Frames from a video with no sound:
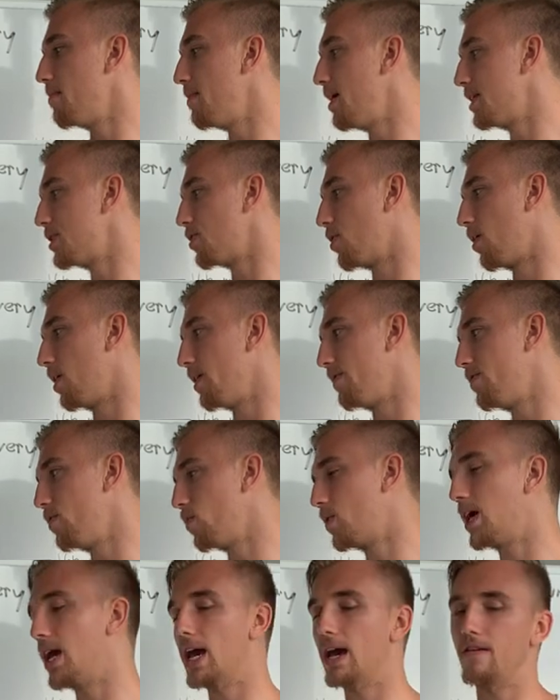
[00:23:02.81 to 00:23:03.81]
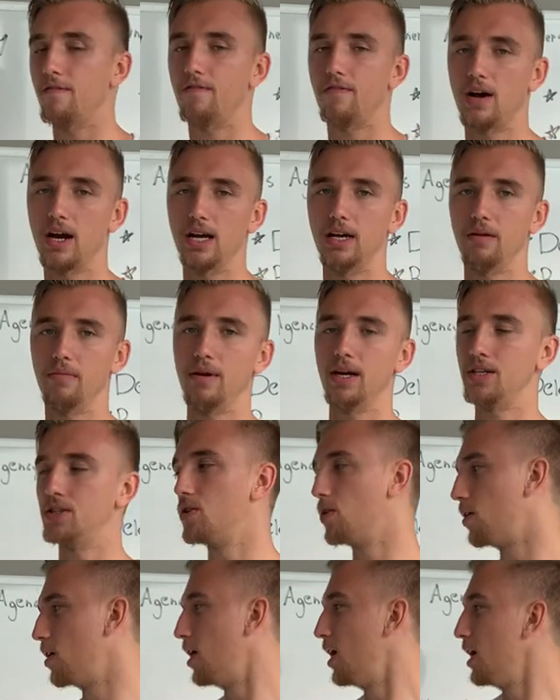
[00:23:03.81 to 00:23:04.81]
a mentor. If you can't find a
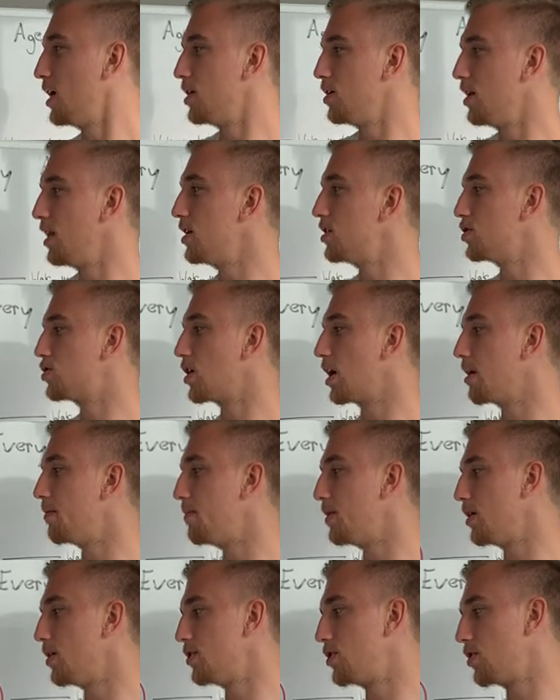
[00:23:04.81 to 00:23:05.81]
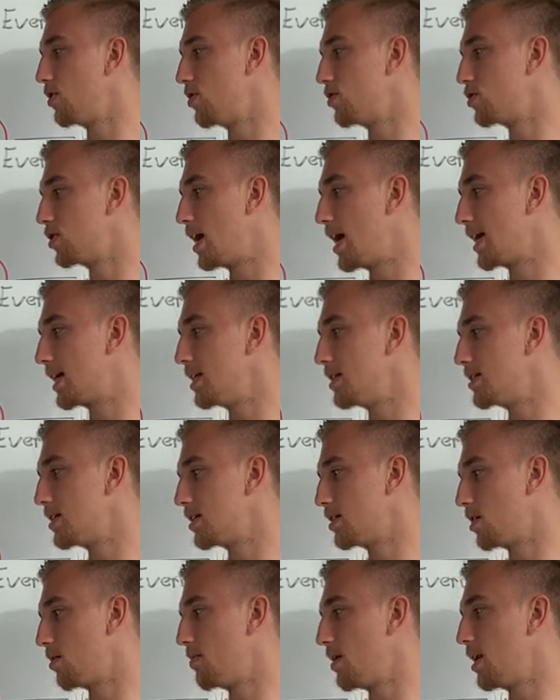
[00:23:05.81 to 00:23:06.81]
mentor, you need to try to build your own tracking
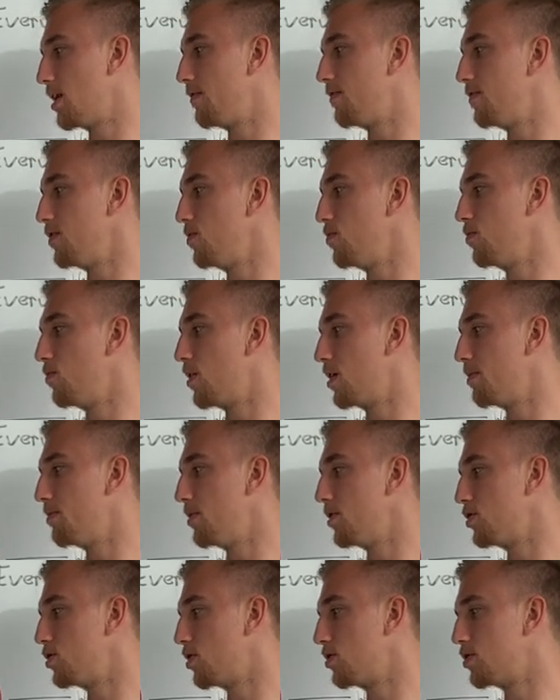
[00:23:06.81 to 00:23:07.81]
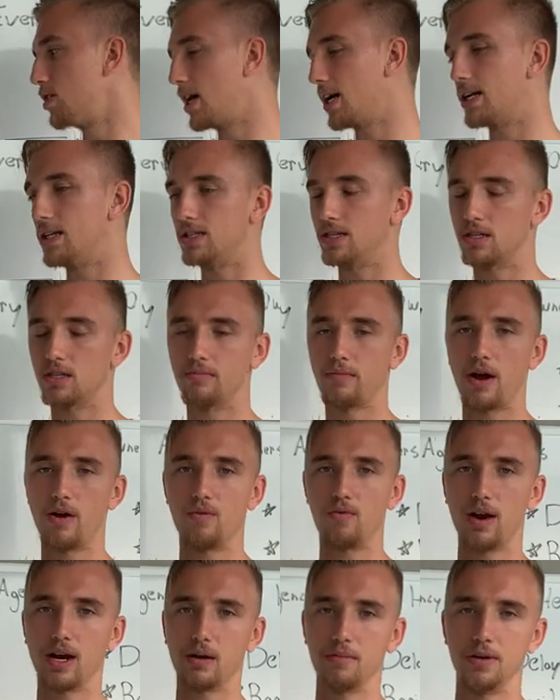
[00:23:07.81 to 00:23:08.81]
system. And if you want to build your own tracking system, I
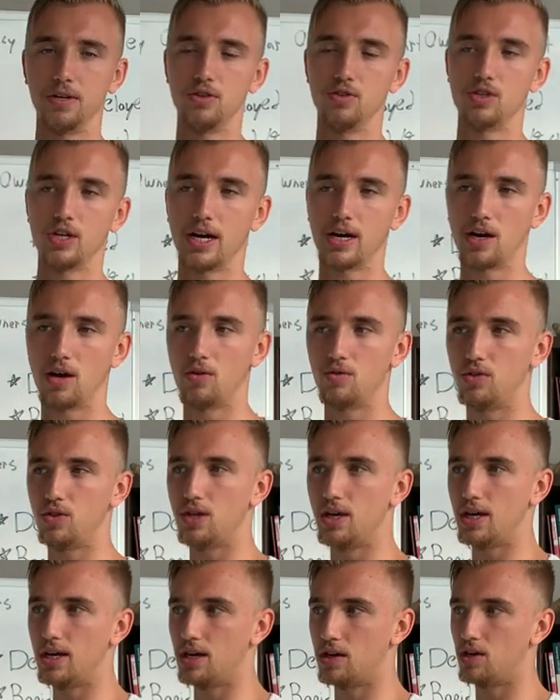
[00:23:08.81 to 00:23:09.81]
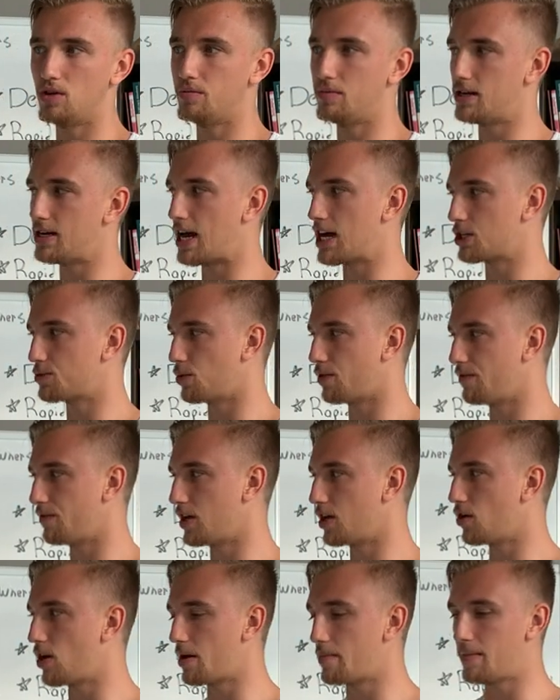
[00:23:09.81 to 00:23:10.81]
would recommend you check out the human dashboard
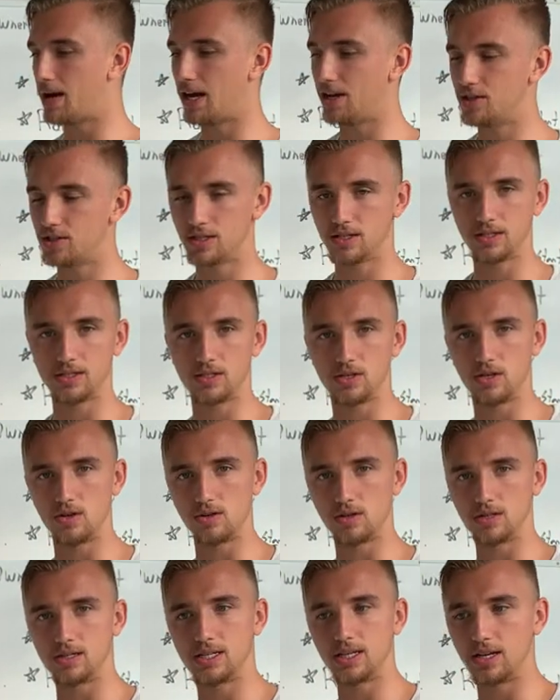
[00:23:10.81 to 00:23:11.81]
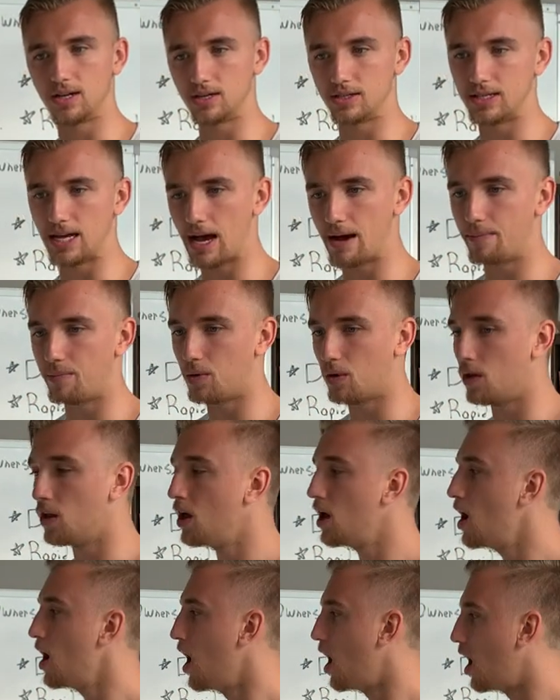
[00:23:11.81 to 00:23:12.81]
video I made to, so you can see an example
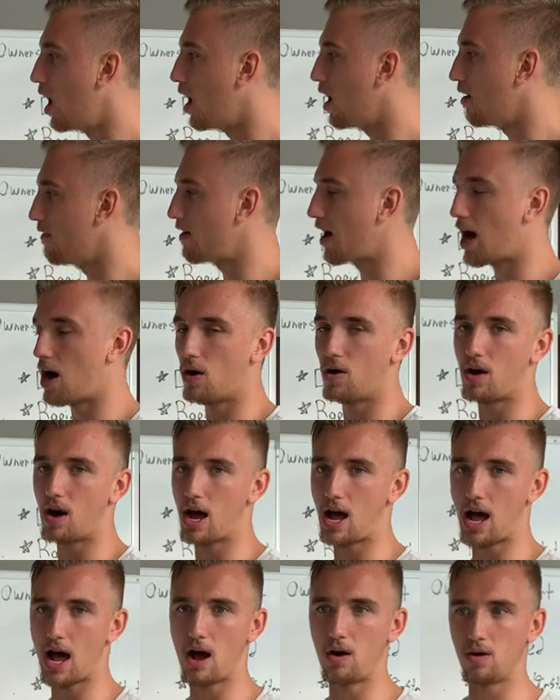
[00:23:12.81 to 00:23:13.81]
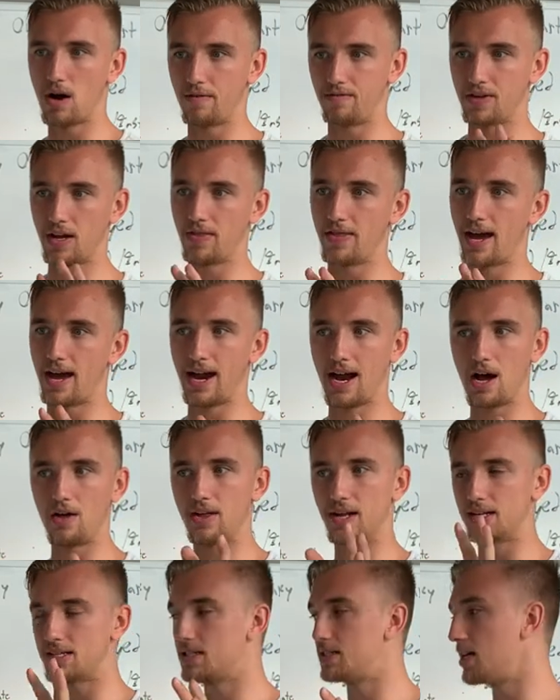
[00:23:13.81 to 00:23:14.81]
of how, how I've done that, how
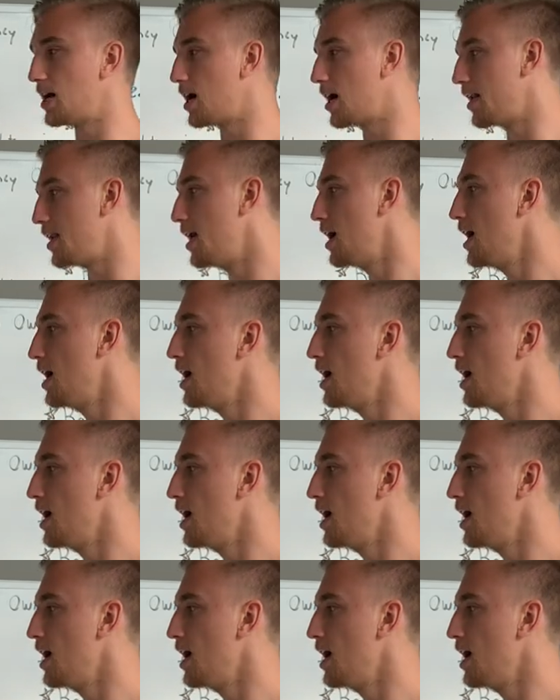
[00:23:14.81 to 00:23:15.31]
that's done,